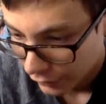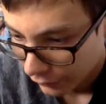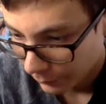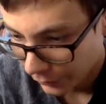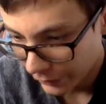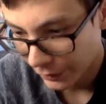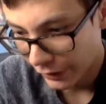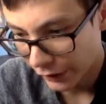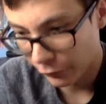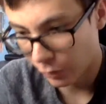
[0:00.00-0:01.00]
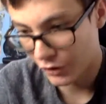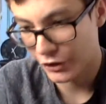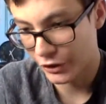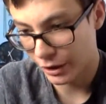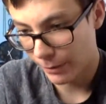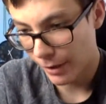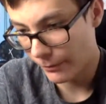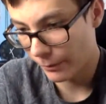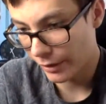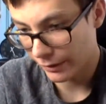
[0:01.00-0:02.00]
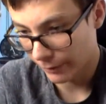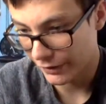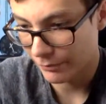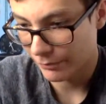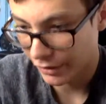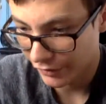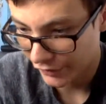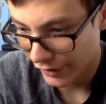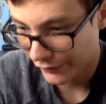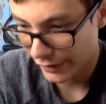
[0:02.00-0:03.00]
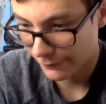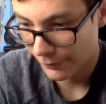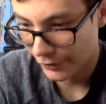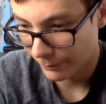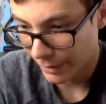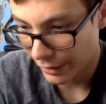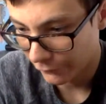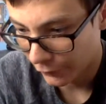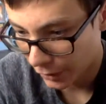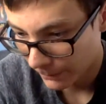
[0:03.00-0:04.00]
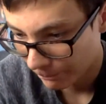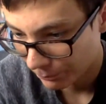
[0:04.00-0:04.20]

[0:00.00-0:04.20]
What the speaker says: But of course you're gonna pop them anyways because that's what they're made for.